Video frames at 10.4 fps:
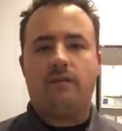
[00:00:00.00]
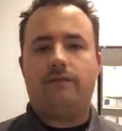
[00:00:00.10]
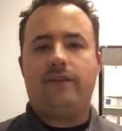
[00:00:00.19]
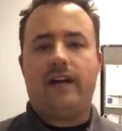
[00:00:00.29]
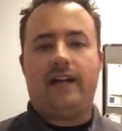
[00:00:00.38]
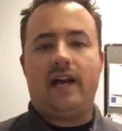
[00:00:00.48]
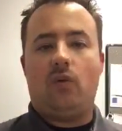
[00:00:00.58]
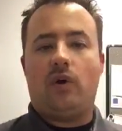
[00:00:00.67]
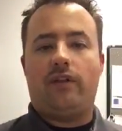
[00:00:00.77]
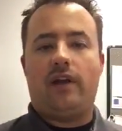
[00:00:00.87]
finding
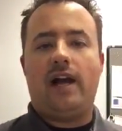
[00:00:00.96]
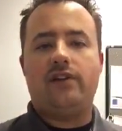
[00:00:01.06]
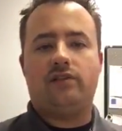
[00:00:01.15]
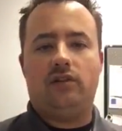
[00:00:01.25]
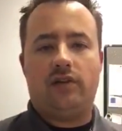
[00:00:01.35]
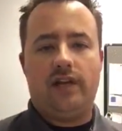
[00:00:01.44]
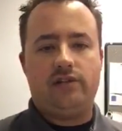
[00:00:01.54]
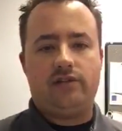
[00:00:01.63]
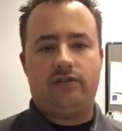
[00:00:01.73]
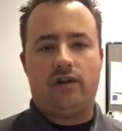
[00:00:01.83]
out where the hydrant
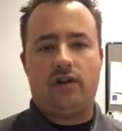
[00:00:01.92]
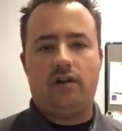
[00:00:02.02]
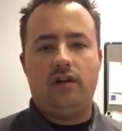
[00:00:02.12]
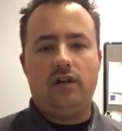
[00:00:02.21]
locations are.